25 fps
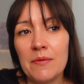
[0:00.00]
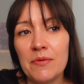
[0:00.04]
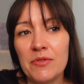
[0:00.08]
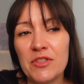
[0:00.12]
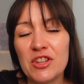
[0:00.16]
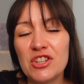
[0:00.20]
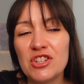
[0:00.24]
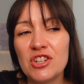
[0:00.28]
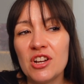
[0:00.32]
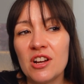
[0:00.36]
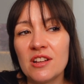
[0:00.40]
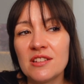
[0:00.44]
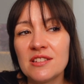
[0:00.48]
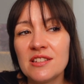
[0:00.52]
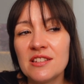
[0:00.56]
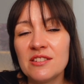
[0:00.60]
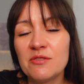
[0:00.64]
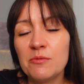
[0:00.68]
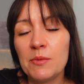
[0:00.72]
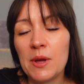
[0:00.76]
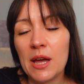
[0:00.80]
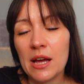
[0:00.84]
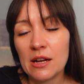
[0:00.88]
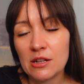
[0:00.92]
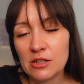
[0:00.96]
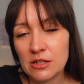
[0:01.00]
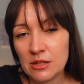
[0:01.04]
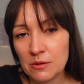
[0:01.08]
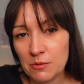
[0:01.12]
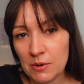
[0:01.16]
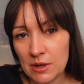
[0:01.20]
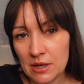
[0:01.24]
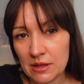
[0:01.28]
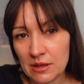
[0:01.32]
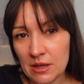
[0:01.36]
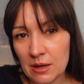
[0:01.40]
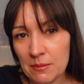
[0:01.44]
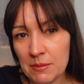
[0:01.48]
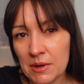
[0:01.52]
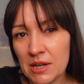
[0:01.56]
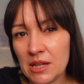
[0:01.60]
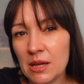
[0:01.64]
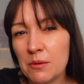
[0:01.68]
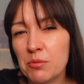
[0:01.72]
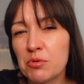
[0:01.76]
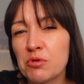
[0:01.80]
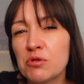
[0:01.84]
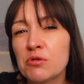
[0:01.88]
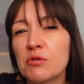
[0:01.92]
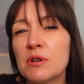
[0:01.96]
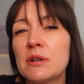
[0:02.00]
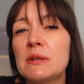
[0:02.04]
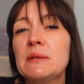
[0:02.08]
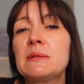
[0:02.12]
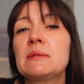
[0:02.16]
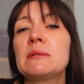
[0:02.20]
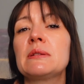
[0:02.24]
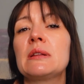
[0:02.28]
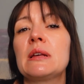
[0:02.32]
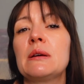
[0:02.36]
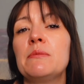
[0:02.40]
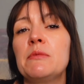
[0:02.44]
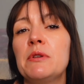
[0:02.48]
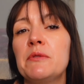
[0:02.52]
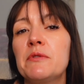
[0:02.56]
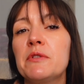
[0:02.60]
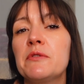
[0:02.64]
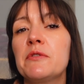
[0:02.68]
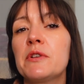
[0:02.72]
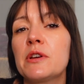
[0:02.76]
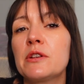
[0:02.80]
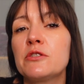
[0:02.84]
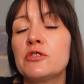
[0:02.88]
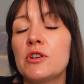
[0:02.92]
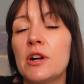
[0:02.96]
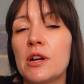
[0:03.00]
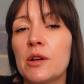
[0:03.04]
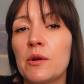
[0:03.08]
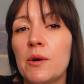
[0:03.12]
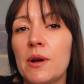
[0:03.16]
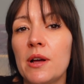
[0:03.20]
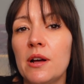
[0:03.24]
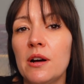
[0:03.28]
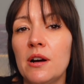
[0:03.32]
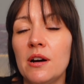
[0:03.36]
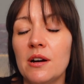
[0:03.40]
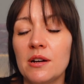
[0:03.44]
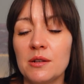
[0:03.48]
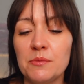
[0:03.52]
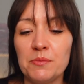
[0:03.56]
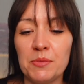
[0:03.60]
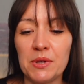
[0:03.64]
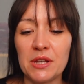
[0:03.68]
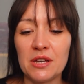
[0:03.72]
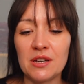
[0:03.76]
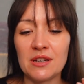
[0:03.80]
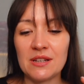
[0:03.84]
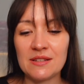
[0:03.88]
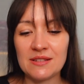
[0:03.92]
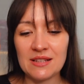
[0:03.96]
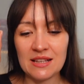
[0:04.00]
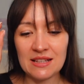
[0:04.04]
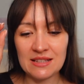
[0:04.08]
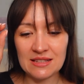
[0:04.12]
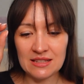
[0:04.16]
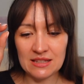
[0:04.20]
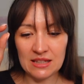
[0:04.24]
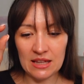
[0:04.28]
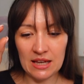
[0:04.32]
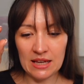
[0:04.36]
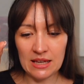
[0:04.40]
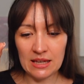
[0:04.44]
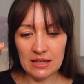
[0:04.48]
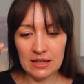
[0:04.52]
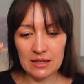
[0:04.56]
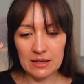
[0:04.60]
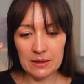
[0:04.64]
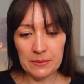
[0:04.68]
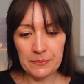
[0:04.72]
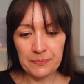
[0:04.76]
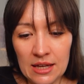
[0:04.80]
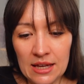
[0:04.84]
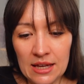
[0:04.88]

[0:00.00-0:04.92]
the chances of me actually winning that money are pretty slim, even if I try quite hard, because it's like